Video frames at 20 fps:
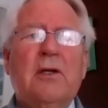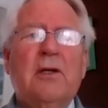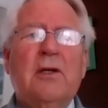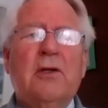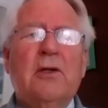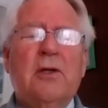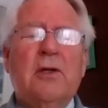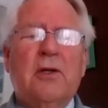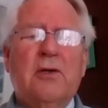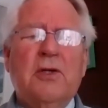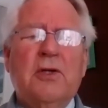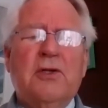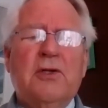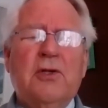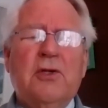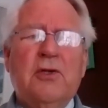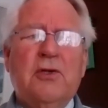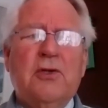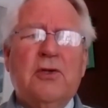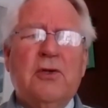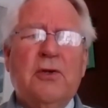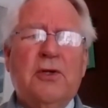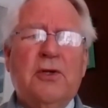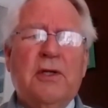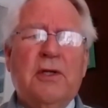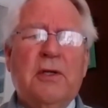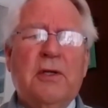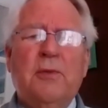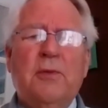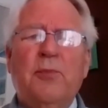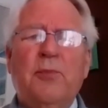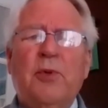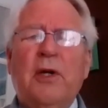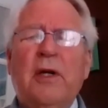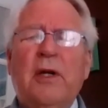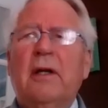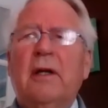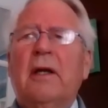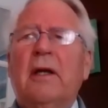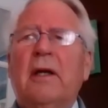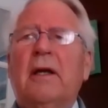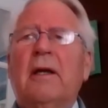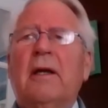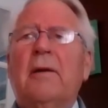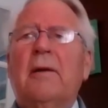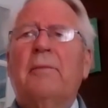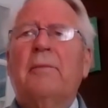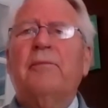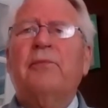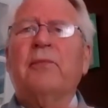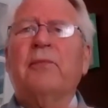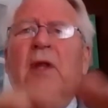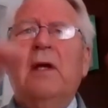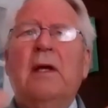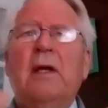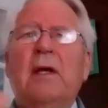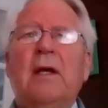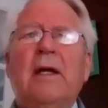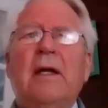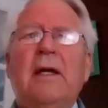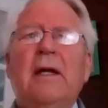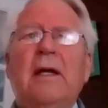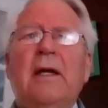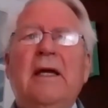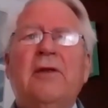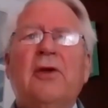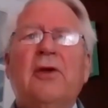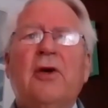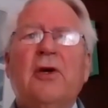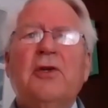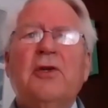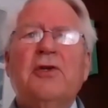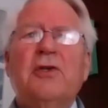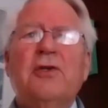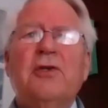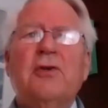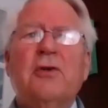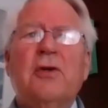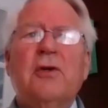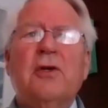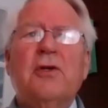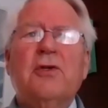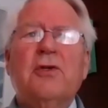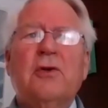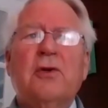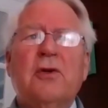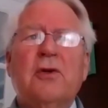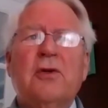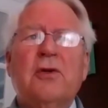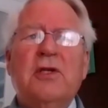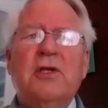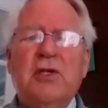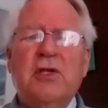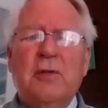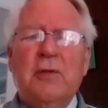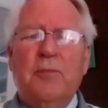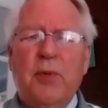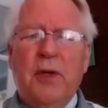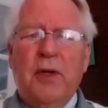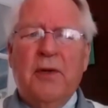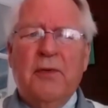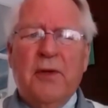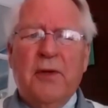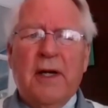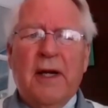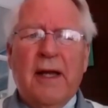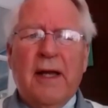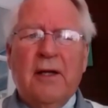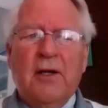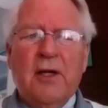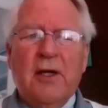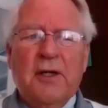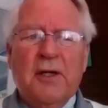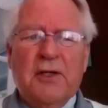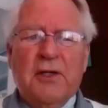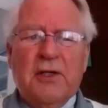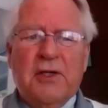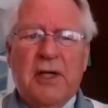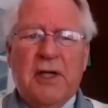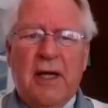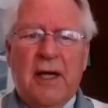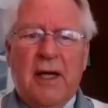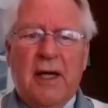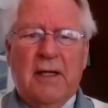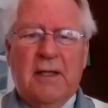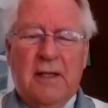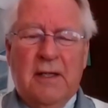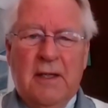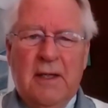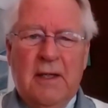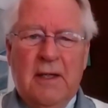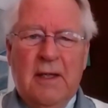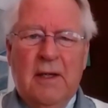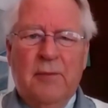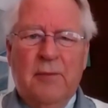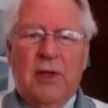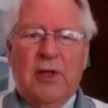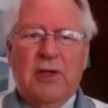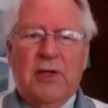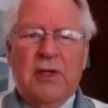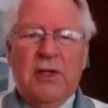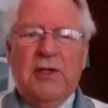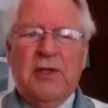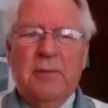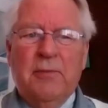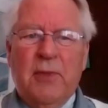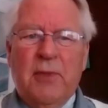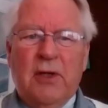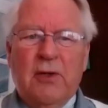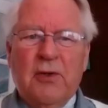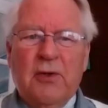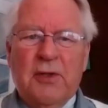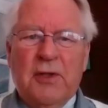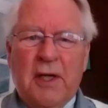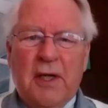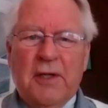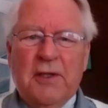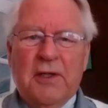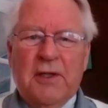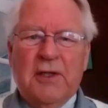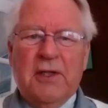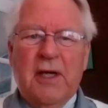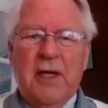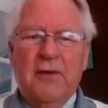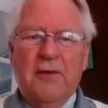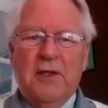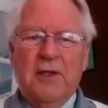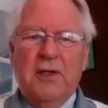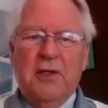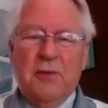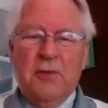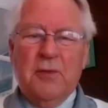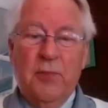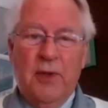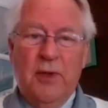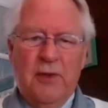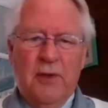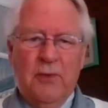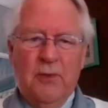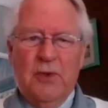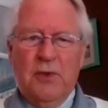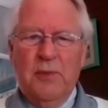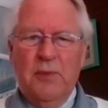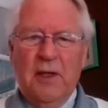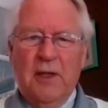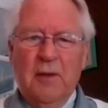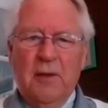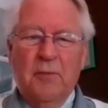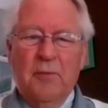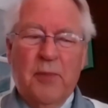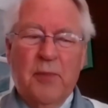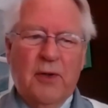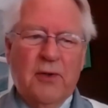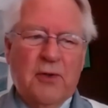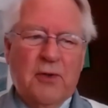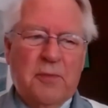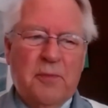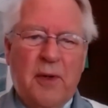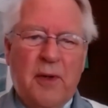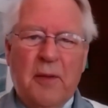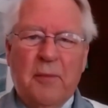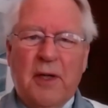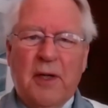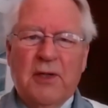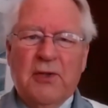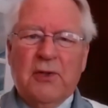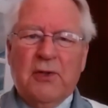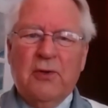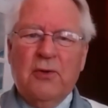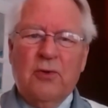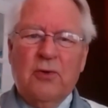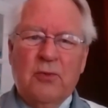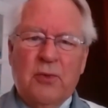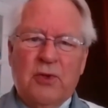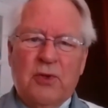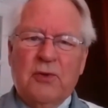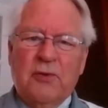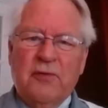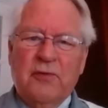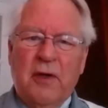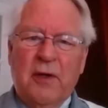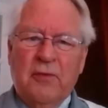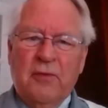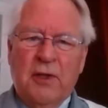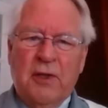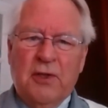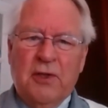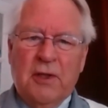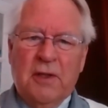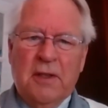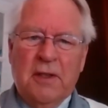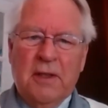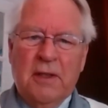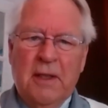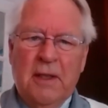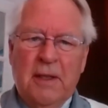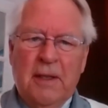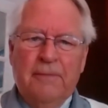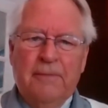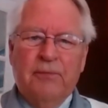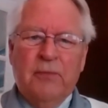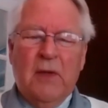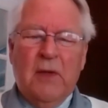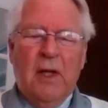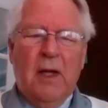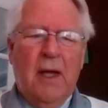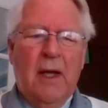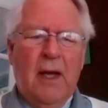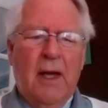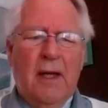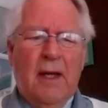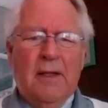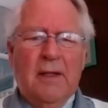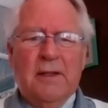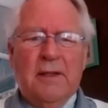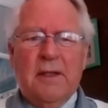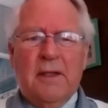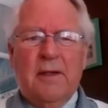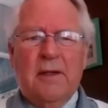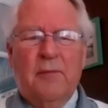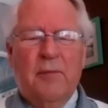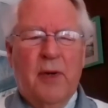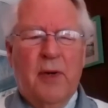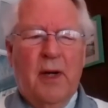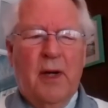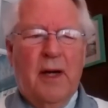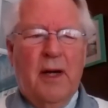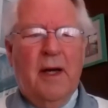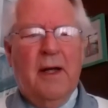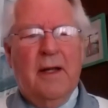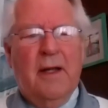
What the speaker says: the Christian story seemed to bring an ethos to a sort of discipline that I could understand, because I simply couldn't understand the discipline that was being imposed by my school, which was very rigid, and by